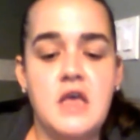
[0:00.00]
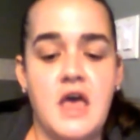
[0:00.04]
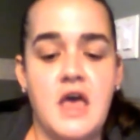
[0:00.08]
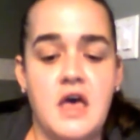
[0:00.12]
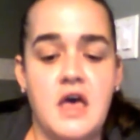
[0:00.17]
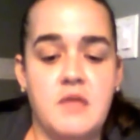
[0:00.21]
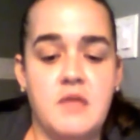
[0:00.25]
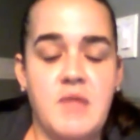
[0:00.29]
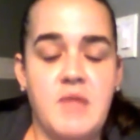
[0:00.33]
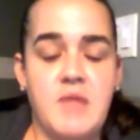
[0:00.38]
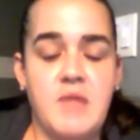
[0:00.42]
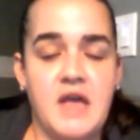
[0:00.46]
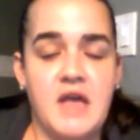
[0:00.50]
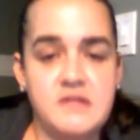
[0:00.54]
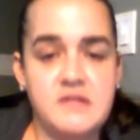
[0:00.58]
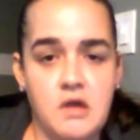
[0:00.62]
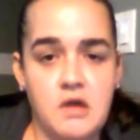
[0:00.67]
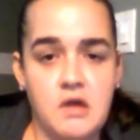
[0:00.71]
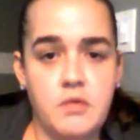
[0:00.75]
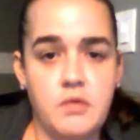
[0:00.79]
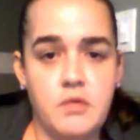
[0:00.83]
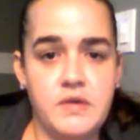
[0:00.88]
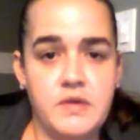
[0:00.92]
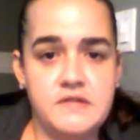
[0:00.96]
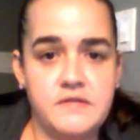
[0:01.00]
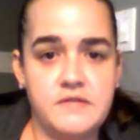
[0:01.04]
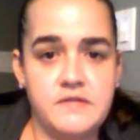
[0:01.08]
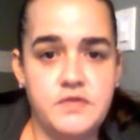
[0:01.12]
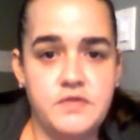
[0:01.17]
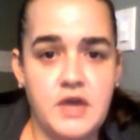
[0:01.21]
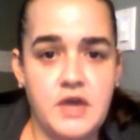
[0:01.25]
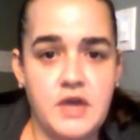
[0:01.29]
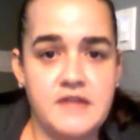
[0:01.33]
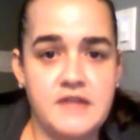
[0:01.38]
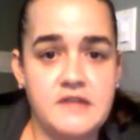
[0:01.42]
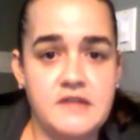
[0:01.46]
As always, if
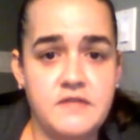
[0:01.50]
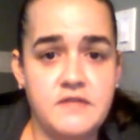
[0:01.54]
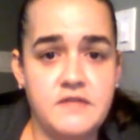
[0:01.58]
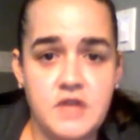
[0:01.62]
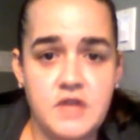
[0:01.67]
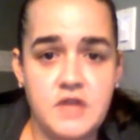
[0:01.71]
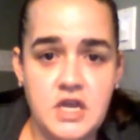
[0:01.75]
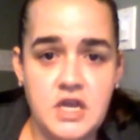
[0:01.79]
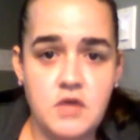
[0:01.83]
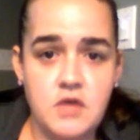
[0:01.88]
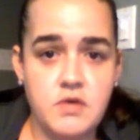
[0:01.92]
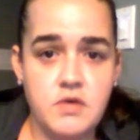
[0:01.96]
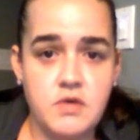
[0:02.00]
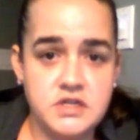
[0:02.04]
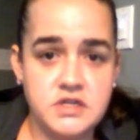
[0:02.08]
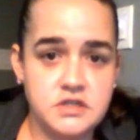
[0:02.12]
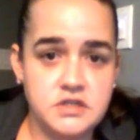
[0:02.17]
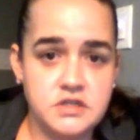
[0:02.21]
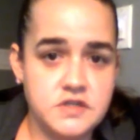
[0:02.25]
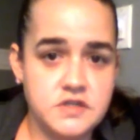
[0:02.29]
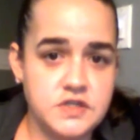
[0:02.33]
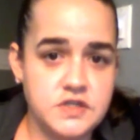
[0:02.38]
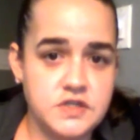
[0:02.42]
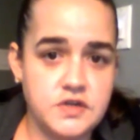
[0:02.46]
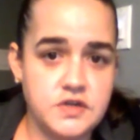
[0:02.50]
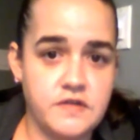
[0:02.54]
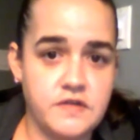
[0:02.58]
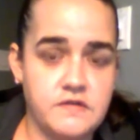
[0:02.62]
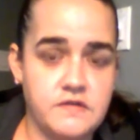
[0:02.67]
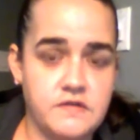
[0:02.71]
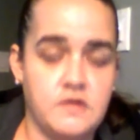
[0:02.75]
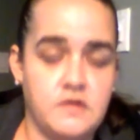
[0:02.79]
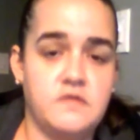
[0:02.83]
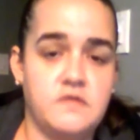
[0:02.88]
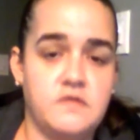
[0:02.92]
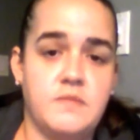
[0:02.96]
you guys have any questions or
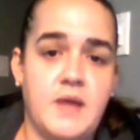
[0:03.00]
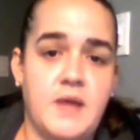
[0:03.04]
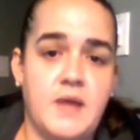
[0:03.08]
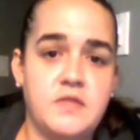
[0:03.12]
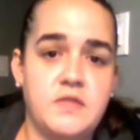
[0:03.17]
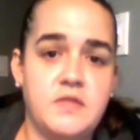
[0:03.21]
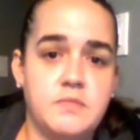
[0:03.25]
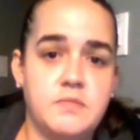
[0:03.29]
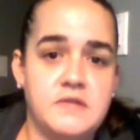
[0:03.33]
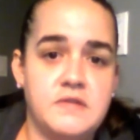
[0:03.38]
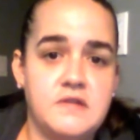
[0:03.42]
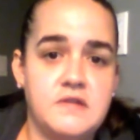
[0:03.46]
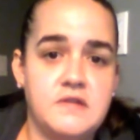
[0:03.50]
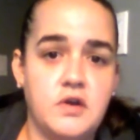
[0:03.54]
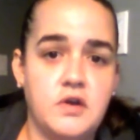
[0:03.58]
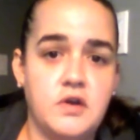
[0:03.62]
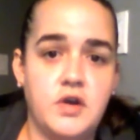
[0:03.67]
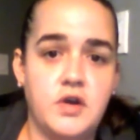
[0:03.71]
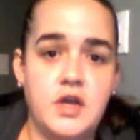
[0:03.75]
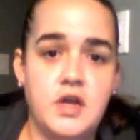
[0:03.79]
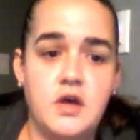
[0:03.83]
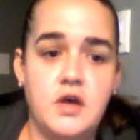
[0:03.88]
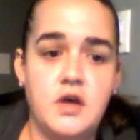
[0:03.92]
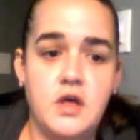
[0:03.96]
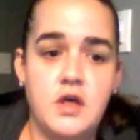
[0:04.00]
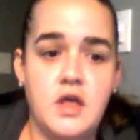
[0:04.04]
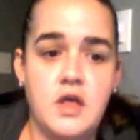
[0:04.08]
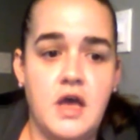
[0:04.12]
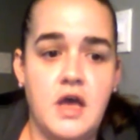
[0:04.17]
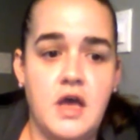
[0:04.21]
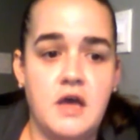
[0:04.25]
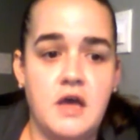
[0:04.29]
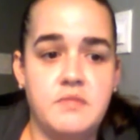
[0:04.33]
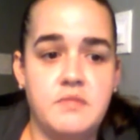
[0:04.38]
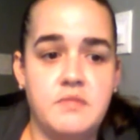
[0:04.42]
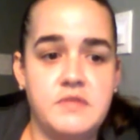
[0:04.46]
concerns about the material,
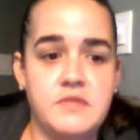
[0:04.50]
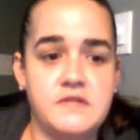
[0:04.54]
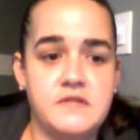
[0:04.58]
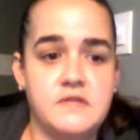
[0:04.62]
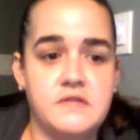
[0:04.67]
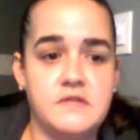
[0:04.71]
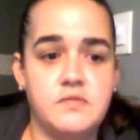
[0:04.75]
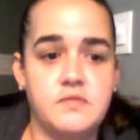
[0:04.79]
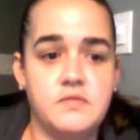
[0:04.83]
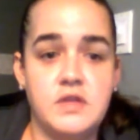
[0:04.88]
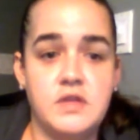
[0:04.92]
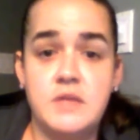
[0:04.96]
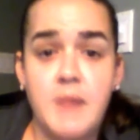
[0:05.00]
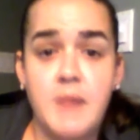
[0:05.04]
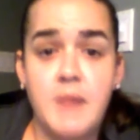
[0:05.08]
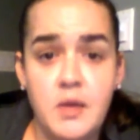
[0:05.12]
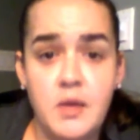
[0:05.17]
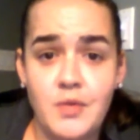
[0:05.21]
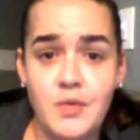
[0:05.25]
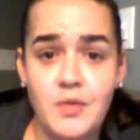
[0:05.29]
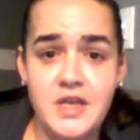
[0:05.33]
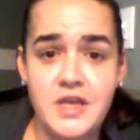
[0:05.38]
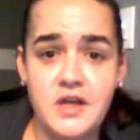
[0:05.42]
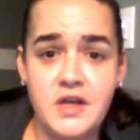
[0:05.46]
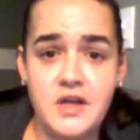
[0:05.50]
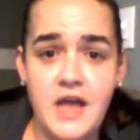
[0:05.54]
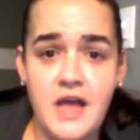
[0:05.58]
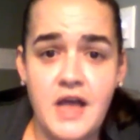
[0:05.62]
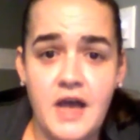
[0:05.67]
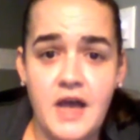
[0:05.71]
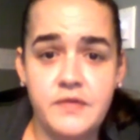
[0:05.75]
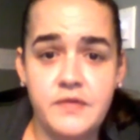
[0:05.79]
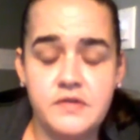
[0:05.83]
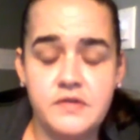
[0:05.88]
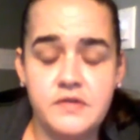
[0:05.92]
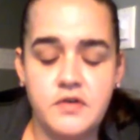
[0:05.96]
this is really my
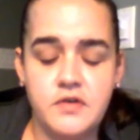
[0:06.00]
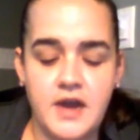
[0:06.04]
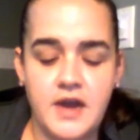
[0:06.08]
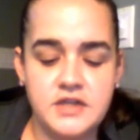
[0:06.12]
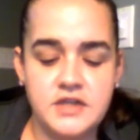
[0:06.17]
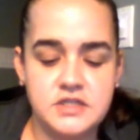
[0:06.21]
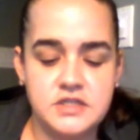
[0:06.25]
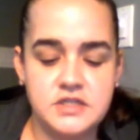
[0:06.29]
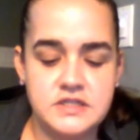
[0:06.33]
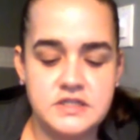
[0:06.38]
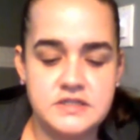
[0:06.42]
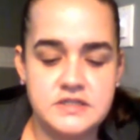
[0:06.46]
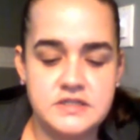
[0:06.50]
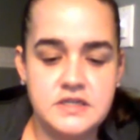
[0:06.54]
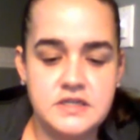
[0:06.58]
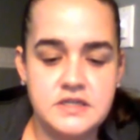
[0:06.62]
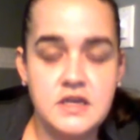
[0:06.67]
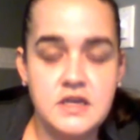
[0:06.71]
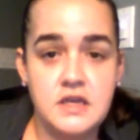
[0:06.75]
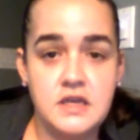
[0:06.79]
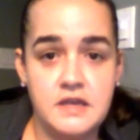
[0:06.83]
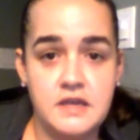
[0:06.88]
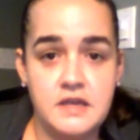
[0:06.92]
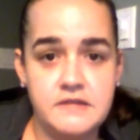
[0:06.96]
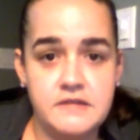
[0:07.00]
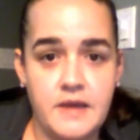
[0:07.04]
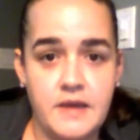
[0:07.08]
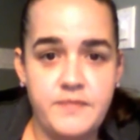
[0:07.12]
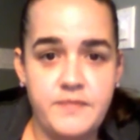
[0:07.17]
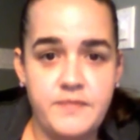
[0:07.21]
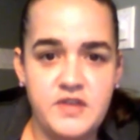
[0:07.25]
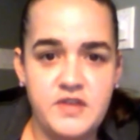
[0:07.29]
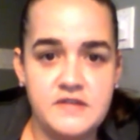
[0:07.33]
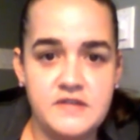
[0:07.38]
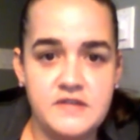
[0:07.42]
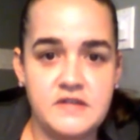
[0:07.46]
wheelhouse. Corrections is
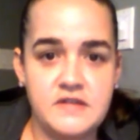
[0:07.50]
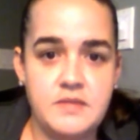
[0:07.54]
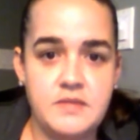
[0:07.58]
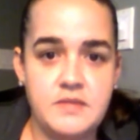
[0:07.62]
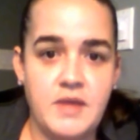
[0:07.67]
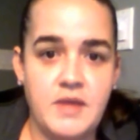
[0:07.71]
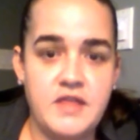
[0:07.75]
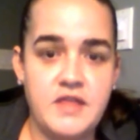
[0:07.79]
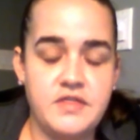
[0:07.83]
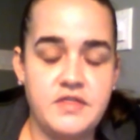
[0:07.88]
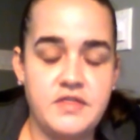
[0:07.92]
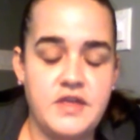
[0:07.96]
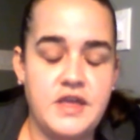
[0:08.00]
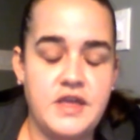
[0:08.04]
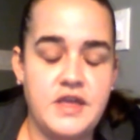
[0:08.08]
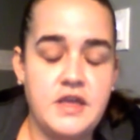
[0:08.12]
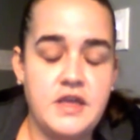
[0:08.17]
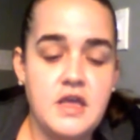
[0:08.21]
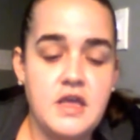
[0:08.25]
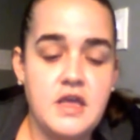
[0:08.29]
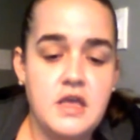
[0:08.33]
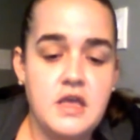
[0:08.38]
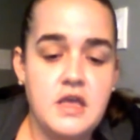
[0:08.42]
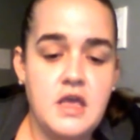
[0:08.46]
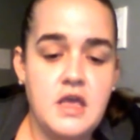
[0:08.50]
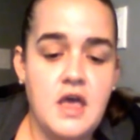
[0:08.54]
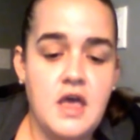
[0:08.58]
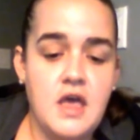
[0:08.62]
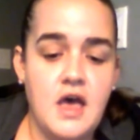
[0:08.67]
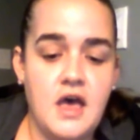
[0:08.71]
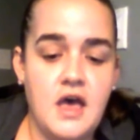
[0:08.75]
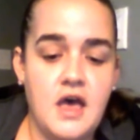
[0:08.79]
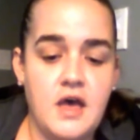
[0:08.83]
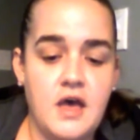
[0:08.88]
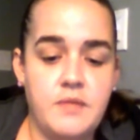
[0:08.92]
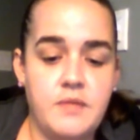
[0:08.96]
obviously my thing.
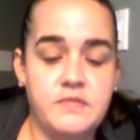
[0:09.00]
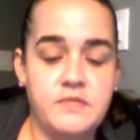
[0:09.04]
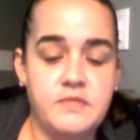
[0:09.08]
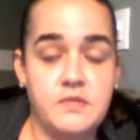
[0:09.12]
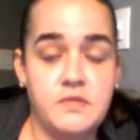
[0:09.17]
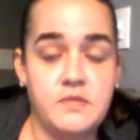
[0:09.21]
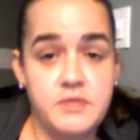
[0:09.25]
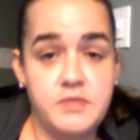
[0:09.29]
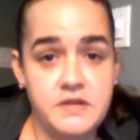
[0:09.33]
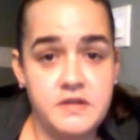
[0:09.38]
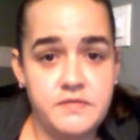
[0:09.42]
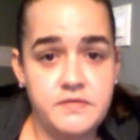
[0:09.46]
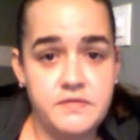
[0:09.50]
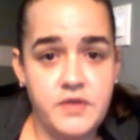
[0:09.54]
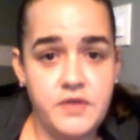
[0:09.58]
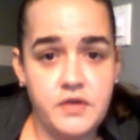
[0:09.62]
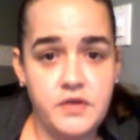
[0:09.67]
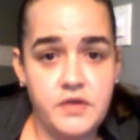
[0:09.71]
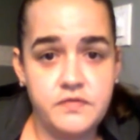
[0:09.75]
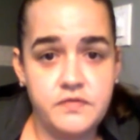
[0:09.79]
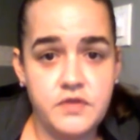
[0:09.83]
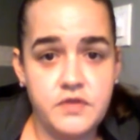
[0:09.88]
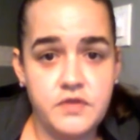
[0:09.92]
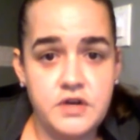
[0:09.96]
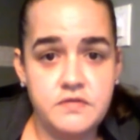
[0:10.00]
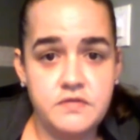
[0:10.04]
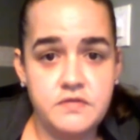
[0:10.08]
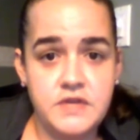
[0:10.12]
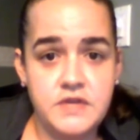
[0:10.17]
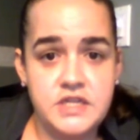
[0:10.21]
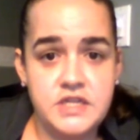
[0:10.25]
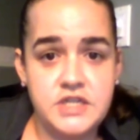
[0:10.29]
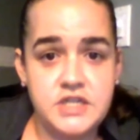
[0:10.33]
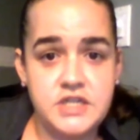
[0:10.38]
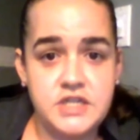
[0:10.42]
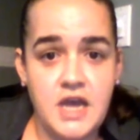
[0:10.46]
So please feel free to
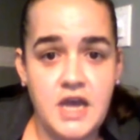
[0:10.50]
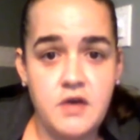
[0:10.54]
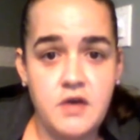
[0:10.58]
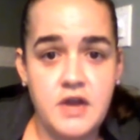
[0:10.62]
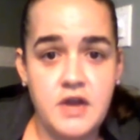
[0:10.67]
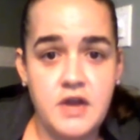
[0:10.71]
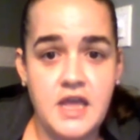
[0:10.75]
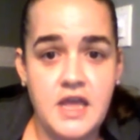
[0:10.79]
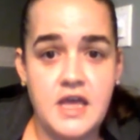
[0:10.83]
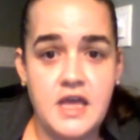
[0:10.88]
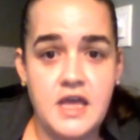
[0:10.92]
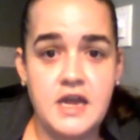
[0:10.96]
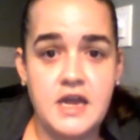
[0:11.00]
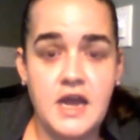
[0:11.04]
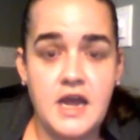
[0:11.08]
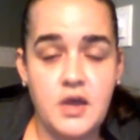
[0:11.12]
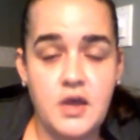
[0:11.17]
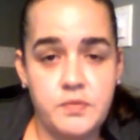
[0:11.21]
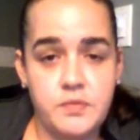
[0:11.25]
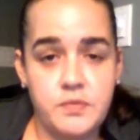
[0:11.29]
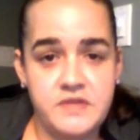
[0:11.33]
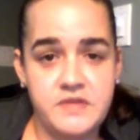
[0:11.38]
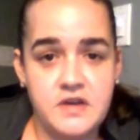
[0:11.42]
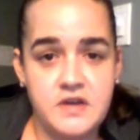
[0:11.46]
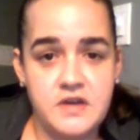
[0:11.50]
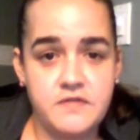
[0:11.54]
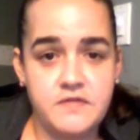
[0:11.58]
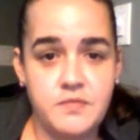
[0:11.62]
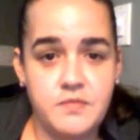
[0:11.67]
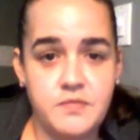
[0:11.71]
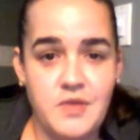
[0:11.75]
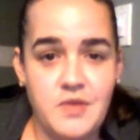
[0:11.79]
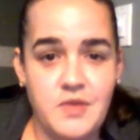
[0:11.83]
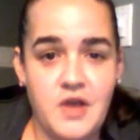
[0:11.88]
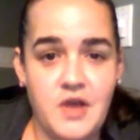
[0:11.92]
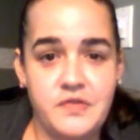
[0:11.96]
reach out, and I hope to hear
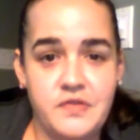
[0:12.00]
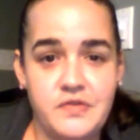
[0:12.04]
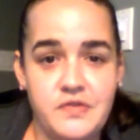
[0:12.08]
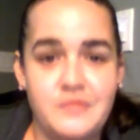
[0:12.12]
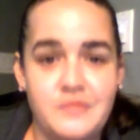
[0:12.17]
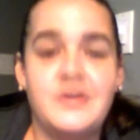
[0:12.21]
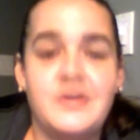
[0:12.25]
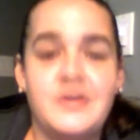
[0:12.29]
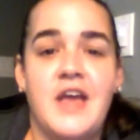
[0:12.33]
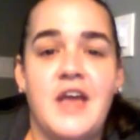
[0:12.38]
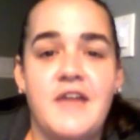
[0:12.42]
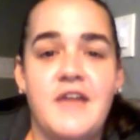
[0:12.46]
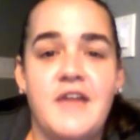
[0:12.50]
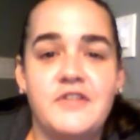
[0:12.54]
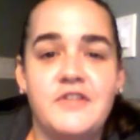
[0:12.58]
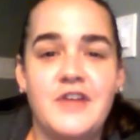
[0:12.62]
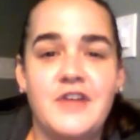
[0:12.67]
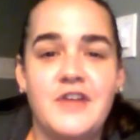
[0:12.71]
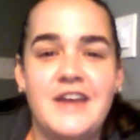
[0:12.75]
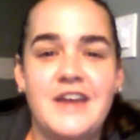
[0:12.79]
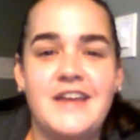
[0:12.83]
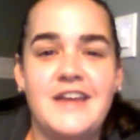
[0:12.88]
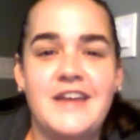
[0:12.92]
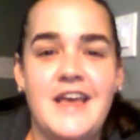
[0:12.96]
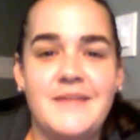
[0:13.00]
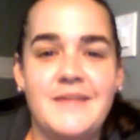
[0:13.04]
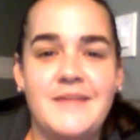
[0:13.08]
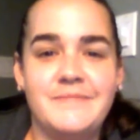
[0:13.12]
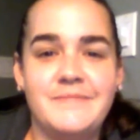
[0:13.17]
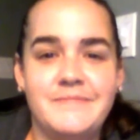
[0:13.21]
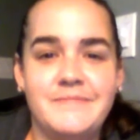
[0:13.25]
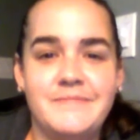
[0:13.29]
from you all soon. Have a great day.